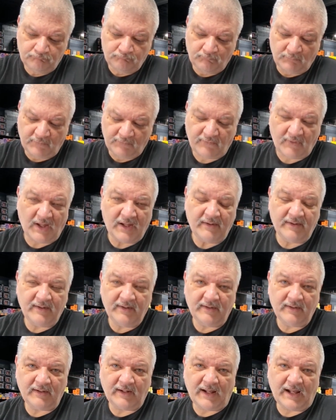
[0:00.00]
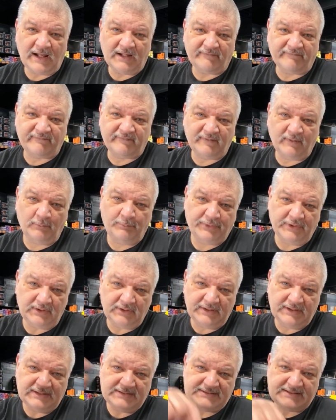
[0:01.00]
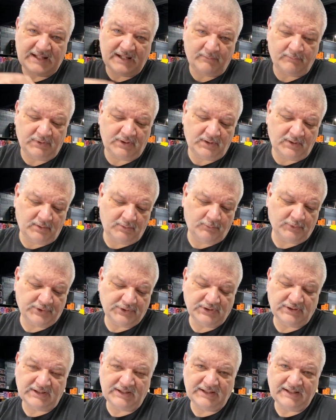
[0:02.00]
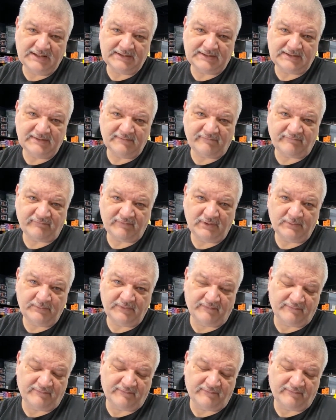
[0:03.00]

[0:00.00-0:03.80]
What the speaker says: So I'll still put links down below where you can get this from,